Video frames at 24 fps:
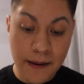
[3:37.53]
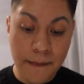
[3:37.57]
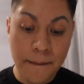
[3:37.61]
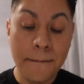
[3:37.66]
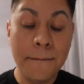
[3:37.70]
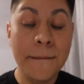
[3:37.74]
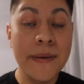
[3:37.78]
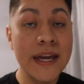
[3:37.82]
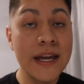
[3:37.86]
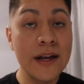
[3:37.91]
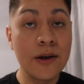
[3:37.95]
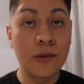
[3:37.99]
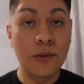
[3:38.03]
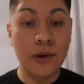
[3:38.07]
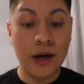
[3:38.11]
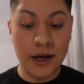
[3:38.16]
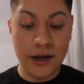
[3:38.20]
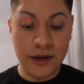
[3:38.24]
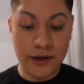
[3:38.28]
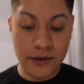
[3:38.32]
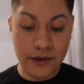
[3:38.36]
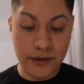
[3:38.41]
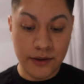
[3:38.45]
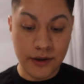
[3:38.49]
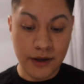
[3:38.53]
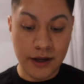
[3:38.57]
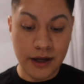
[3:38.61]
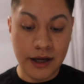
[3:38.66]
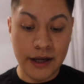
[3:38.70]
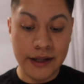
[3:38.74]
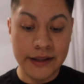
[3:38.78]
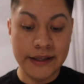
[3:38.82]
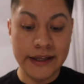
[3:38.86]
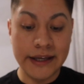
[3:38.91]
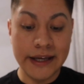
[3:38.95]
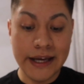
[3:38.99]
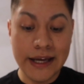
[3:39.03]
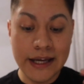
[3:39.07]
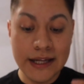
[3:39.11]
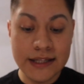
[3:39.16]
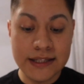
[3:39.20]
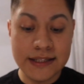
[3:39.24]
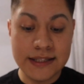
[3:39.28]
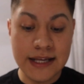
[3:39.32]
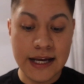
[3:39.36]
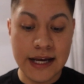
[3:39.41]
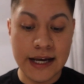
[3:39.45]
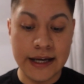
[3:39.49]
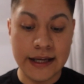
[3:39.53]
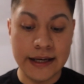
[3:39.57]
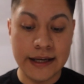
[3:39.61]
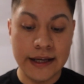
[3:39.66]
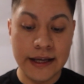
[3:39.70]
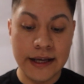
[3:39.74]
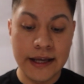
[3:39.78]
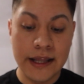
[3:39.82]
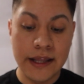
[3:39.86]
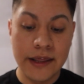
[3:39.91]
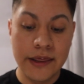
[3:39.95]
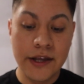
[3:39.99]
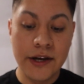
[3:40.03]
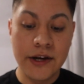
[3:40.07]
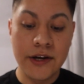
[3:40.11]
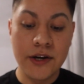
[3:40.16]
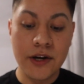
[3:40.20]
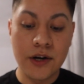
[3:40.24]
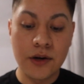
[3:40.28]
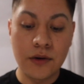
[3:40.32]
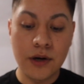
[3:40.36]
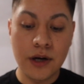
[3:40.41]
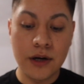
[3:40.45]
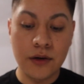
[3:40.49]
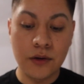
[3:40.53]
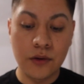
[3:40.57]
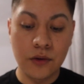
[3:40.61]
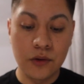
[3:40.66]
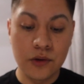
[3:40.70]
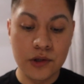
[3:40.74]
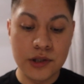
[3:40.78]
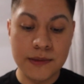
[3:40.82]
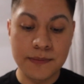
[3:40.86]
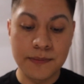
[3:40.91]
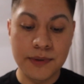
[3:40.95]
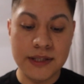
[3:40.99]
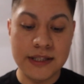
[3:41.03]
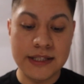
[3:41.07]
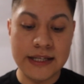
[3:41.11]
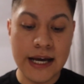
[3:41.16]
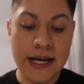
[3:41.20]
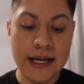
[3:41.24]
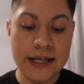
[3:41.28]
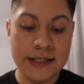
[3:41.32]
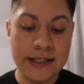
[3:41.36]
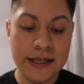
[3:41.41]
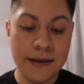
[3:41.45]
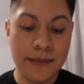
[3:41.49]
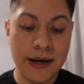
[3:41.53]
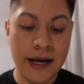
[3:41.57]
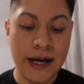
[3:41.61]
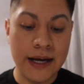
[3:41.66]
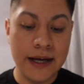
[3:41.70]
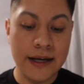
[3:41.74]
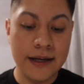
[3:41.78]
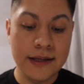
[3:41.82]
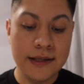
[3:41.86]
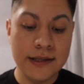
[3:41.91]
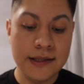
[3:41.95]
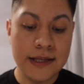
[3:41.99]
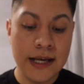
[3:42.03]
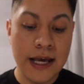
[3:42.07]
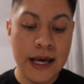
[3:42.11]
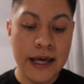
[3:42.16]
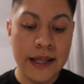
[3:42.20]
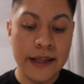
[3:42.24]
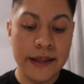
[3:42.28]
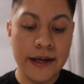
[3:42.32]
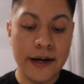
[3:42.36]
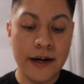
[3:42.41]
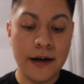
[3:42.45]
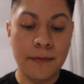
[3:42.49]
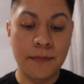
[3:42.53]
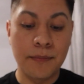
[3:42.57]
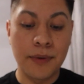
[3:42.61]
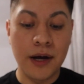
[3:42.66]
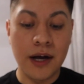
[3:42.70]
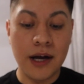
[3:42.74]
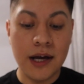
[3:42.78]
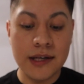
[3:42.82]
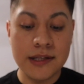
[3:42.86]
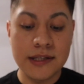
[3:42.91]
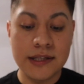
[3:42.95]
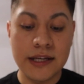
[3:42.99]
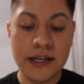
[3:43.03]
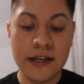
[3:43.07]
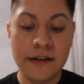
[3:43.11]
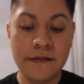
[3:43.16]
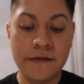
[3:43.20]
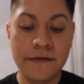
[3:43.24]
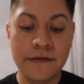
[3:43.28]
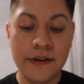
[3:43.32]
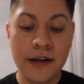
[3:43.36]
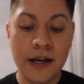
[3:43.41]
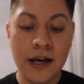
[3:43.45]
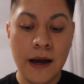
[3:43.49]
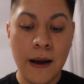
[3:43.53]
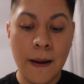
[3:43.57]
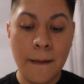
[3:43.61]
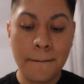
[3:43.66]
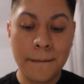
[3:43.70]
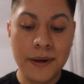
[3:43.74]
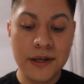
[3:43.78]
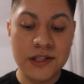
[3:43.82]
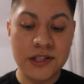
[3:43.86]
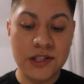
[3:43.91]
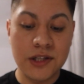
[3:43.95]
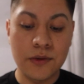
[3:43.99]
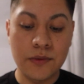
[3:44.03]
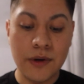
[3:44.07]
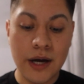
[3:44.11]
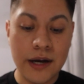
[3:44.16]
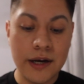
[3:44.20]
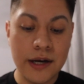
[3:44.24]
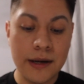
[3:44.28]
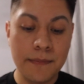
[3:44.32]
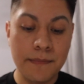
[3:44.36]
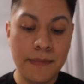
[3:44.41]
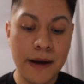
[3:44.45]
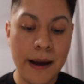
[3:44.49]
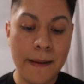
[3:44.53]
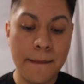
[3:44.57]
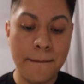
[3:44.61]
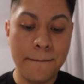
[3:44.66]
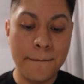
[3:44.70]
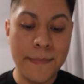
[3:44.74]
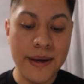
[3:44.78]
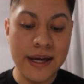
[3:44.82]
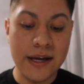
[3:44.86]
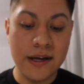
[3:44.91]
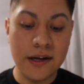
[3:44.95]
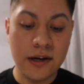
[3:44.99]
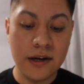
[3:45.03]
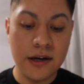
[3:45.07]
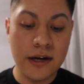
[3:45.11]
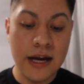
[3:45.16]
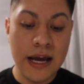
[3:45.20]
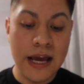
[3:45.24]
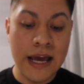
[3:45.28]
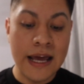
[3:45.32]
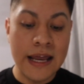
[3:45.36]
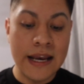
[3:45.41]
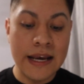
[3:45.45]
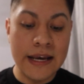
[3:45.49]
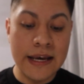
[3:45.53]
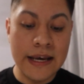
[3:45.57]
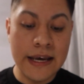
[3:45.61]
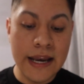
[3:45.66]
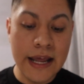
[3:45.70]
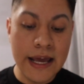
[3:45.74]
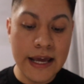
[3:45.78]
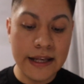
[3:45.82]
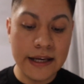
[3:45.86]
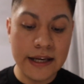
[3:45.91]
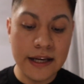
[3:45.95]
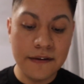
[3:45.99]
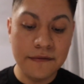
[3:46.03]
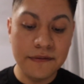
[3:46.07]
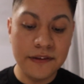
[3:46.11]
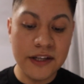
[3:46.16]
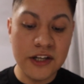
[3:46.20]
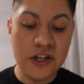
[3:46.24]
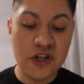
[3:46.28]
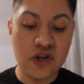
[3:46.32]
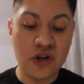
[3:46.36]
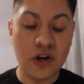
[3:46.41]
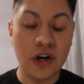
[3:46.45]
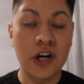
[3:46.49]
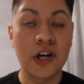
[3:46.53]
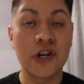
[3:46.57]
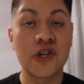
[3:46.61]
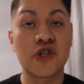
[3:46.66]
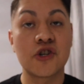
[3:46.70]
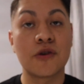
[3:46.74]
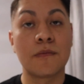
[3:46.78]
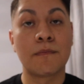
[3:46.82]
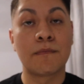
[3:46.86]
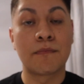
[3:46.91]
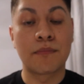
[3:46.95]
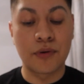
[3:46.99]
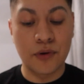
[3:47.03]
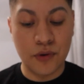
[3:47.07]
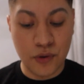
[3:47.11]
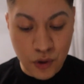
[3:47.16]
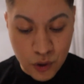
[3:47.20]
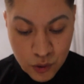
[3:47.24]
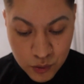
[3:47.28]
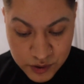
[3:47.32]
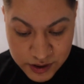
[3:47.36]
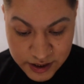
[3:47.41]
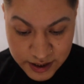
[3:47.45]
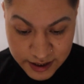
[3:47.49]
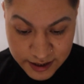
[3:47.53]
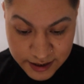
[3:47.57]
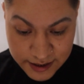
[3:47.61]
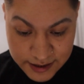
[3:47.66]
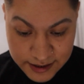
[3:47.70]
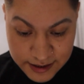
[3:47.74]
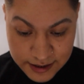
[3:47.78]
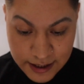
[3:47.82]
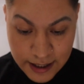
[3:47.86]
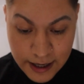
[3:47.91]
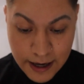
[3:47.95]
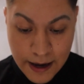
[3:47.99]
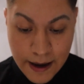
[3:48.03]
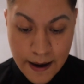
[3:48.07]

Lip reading: Meanwhile, on the inside, the neuron holds potassium ions that are positive but surrounded by bigger negatively charged proteins.